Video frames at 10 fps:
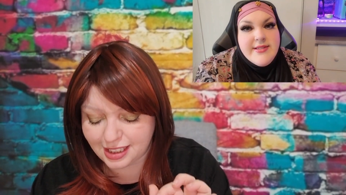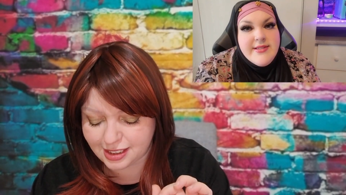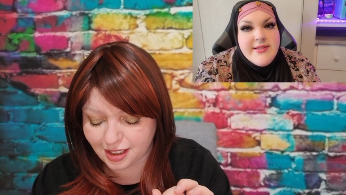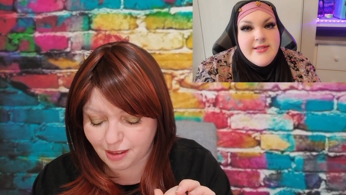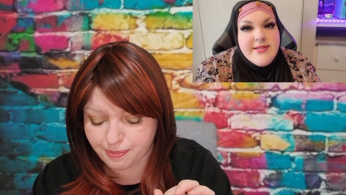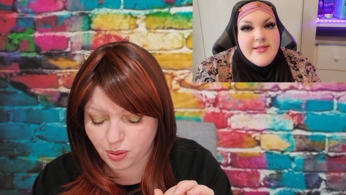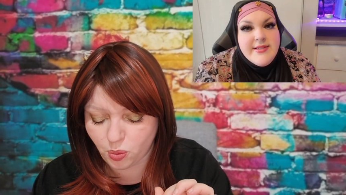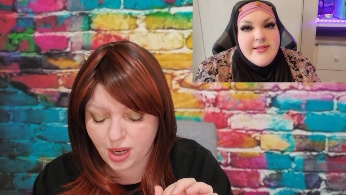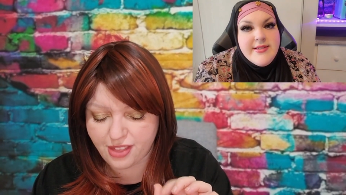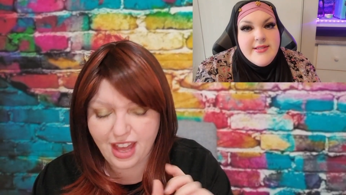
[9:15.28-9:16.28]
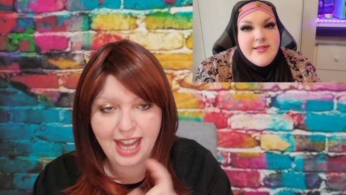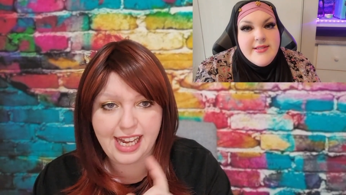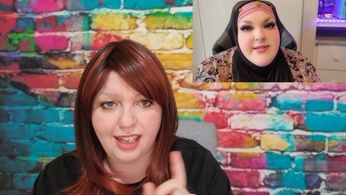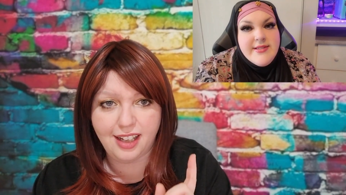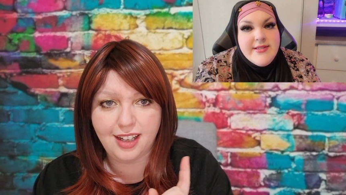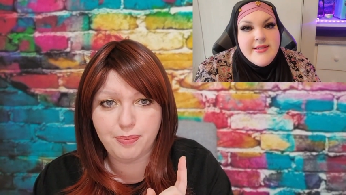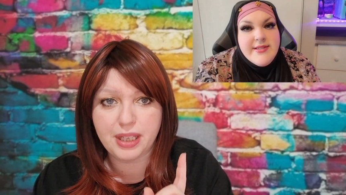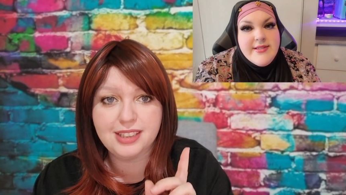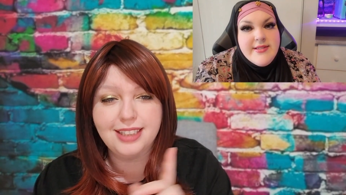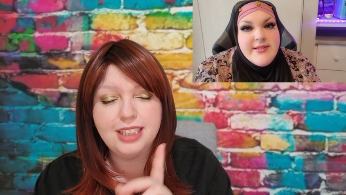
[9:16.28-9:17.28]
Speaker 1: this up with ALR,
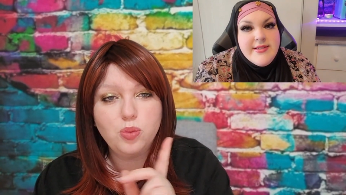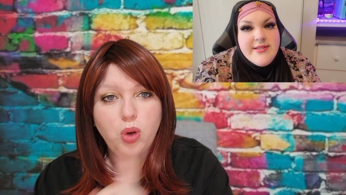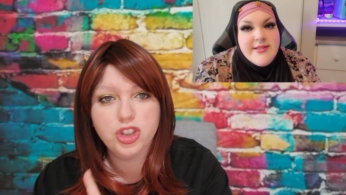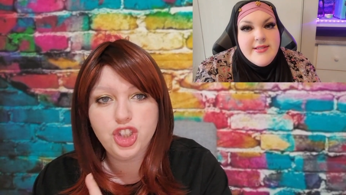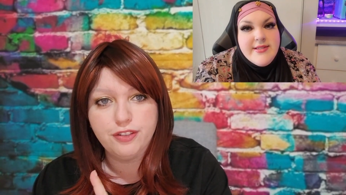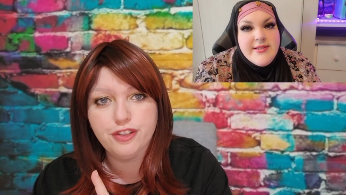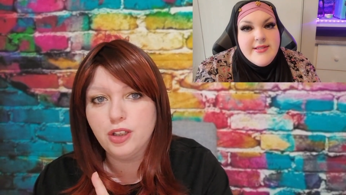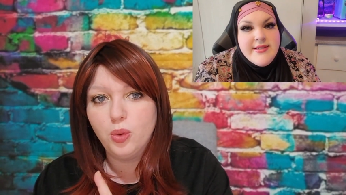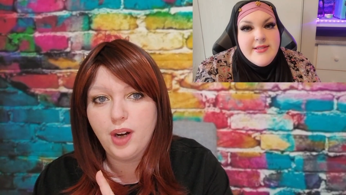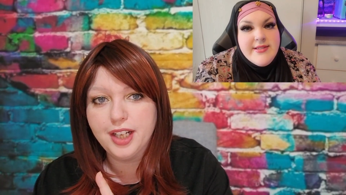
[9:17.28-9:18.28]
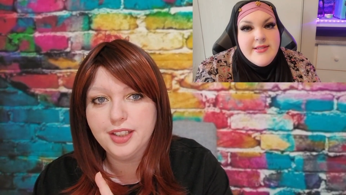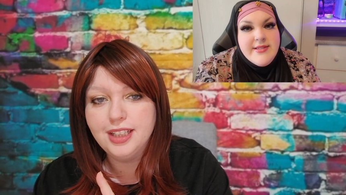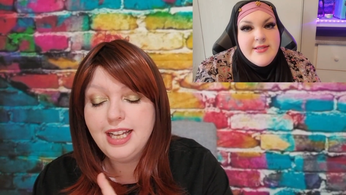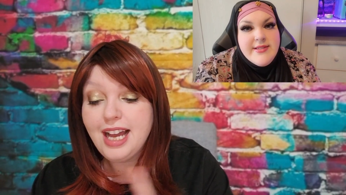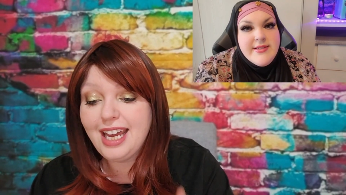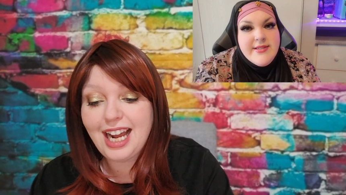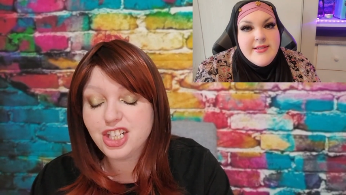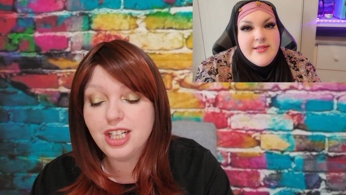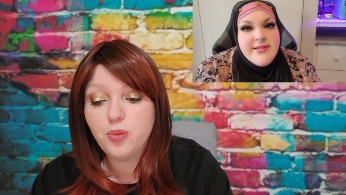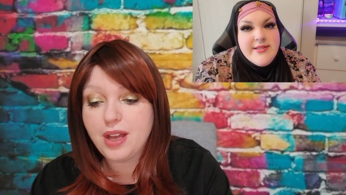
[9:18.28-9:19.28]
because I did watch her for a while. And
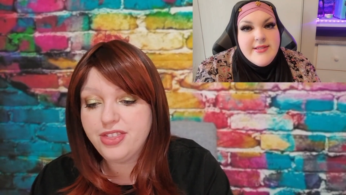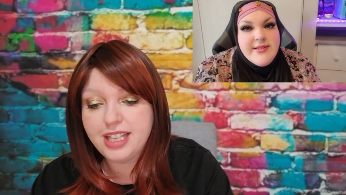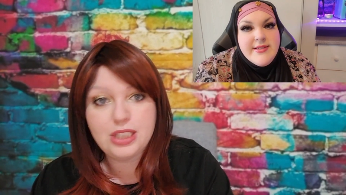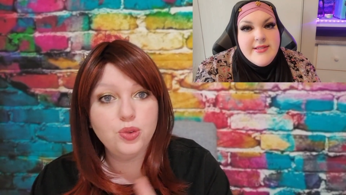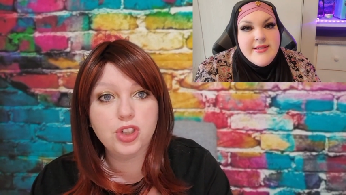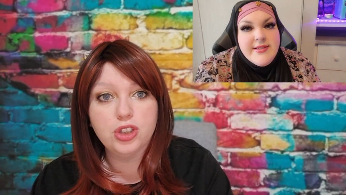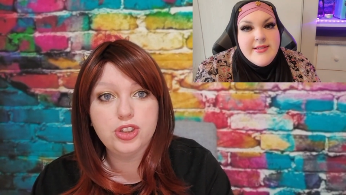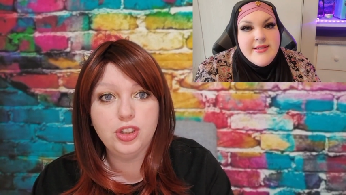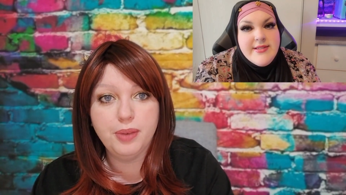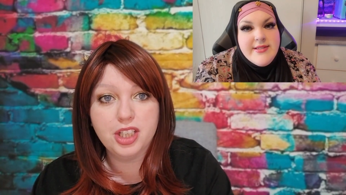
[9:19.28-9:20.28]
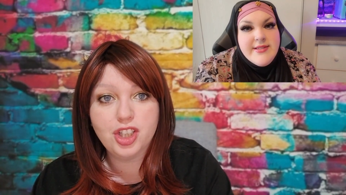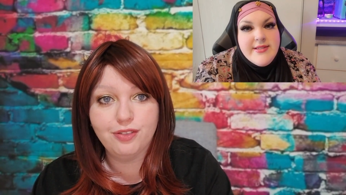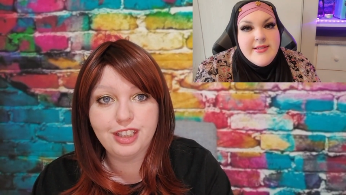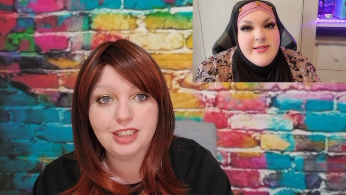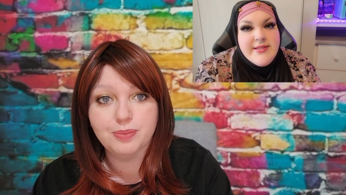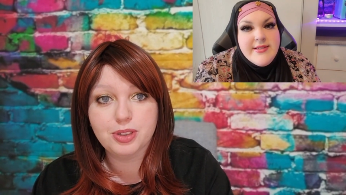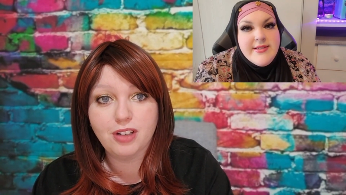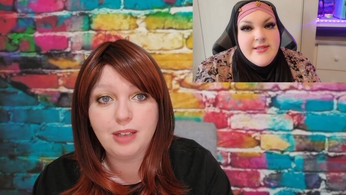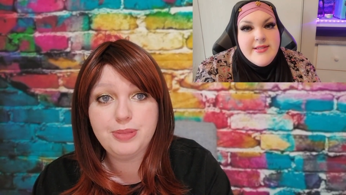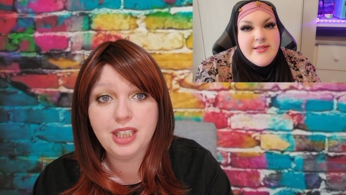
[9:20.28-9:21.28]
actually, when this all got too much, I
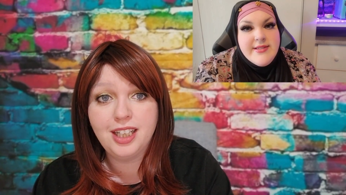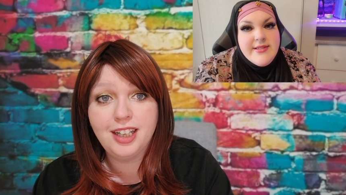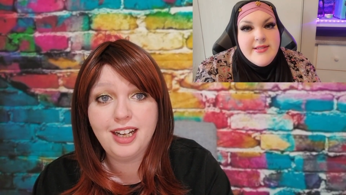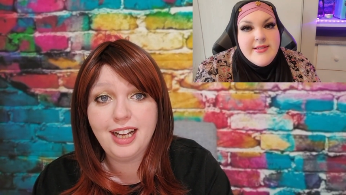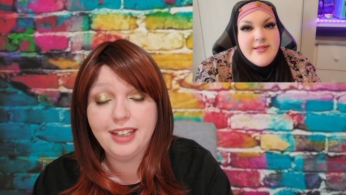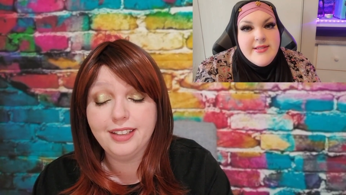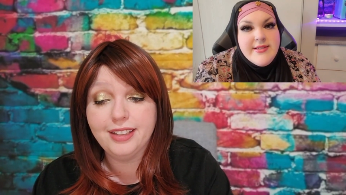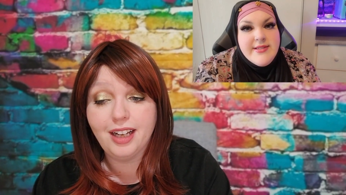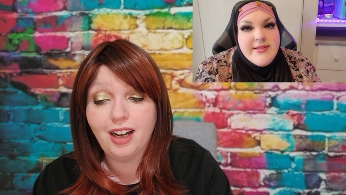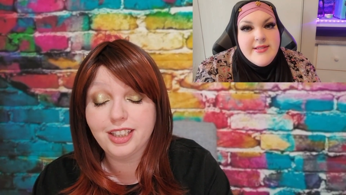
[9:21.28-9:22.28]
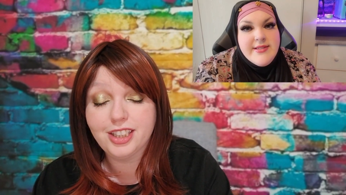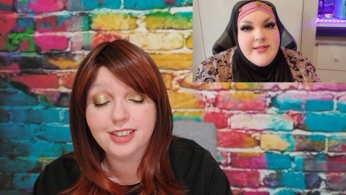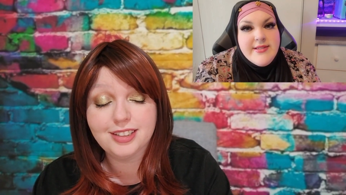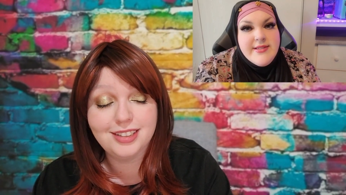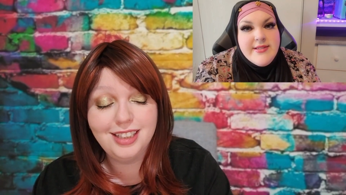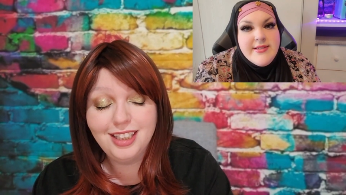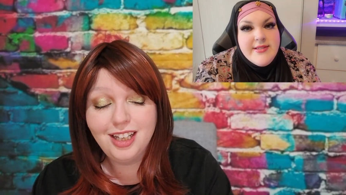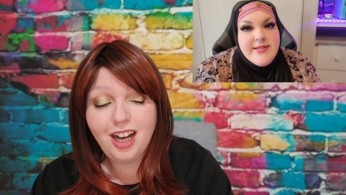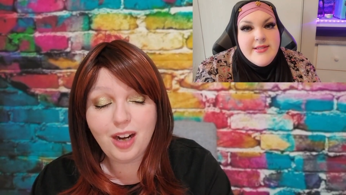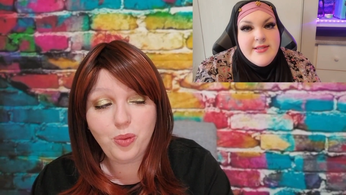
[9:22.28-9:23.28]
resubscribed to her, and
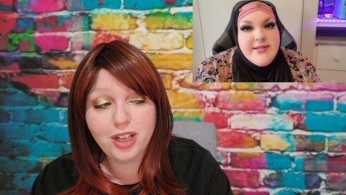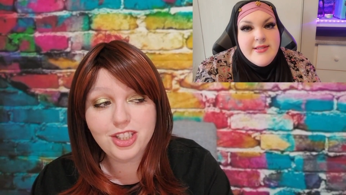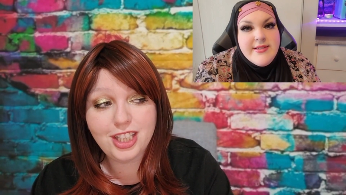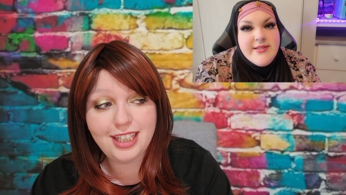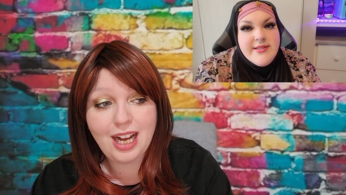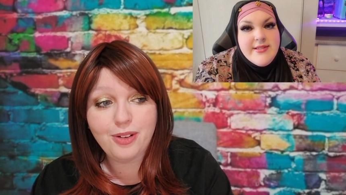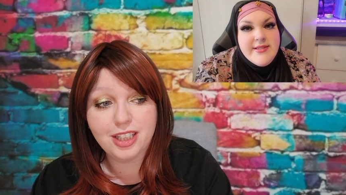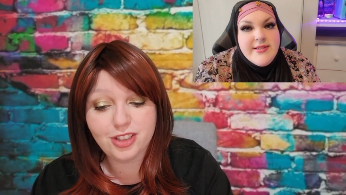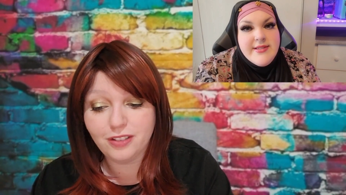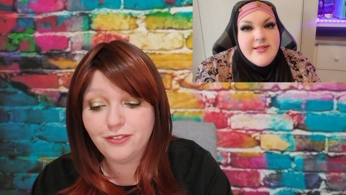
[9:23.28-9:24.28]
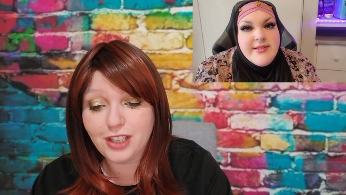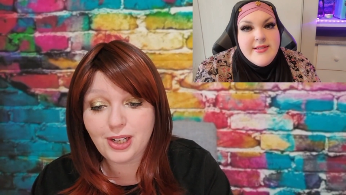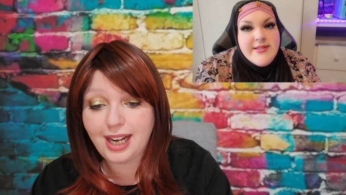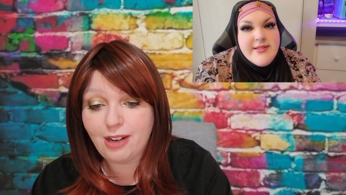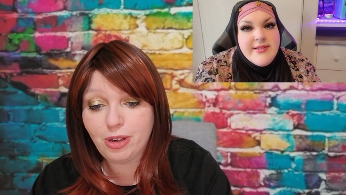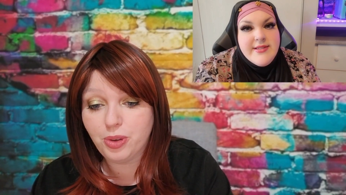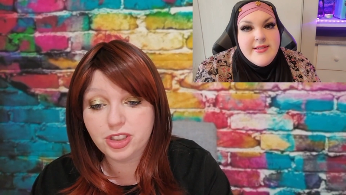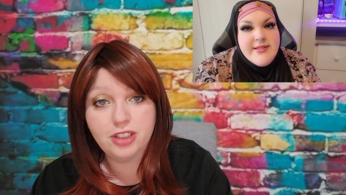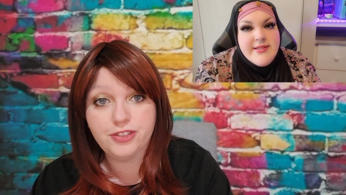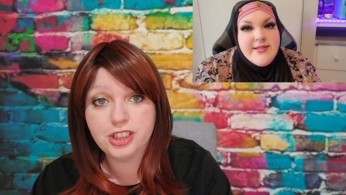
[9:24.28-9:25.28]
I watch it now and I don't figure out how I
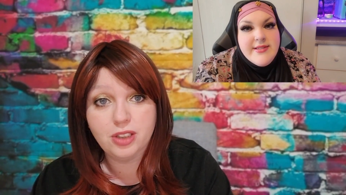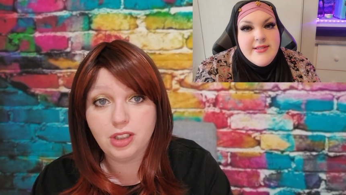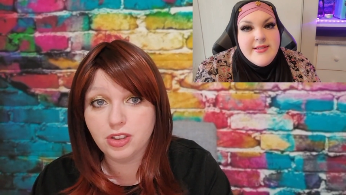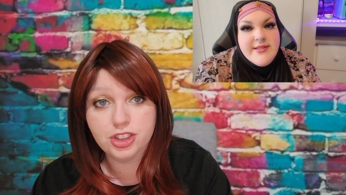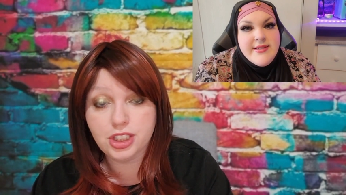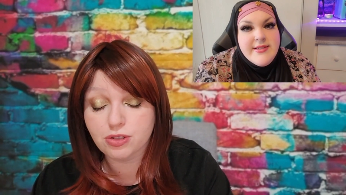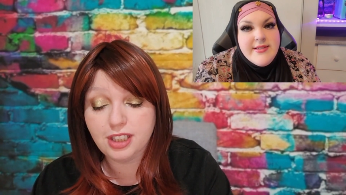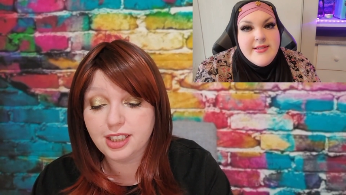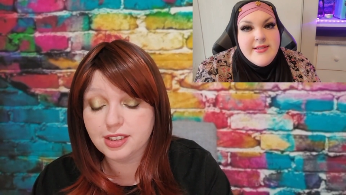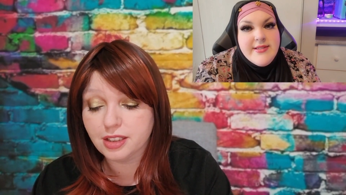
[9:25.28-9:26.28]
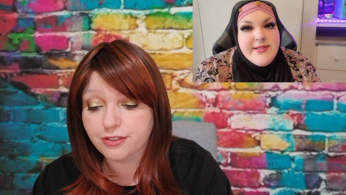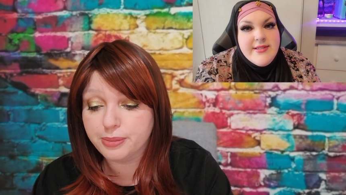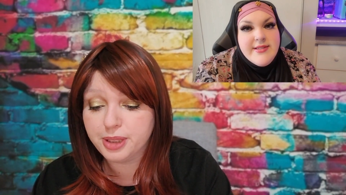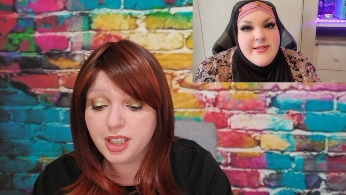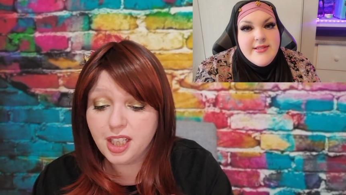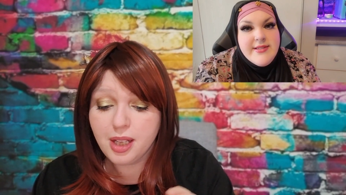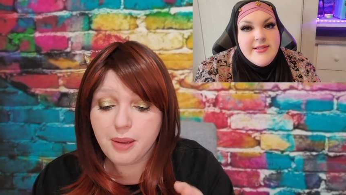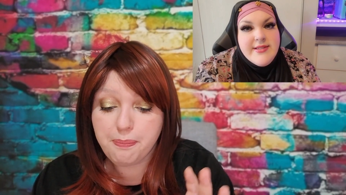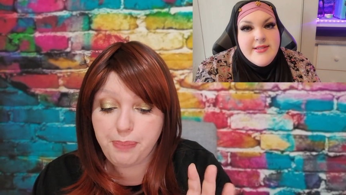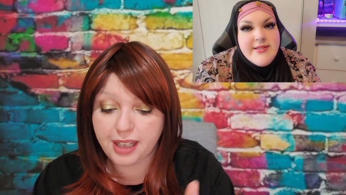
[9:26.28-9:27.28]
watched her for so long. She's really insufferable.
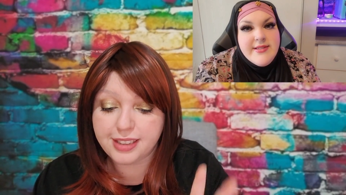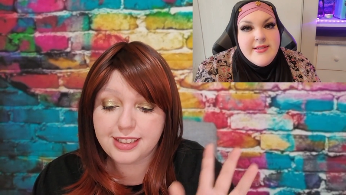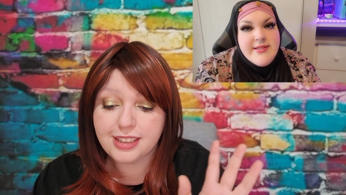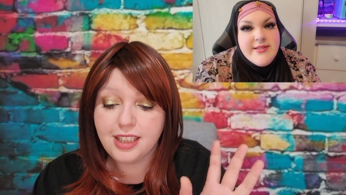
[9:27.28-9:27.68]
But